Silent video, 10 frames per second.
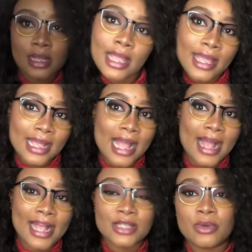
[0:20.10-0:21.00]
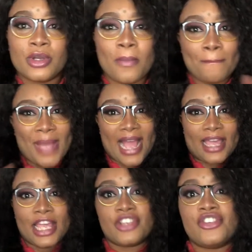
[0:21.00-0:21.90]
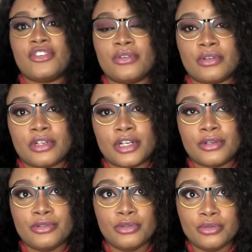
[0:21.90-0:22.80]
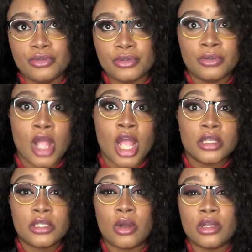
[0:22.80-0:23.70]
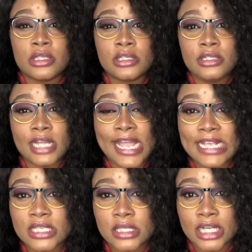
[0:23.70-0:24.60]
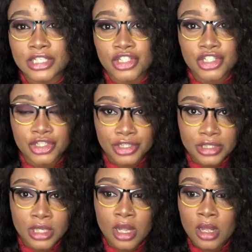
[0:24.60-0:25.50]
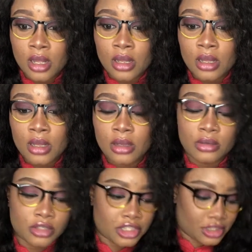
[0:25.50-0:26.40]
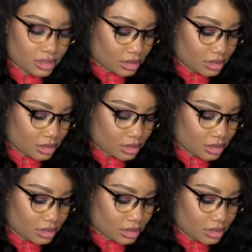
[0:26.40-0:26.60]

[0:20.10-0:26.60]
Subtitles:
Hey guys, welcome back. It's your girl Nunu. So on today's edition, oh shit.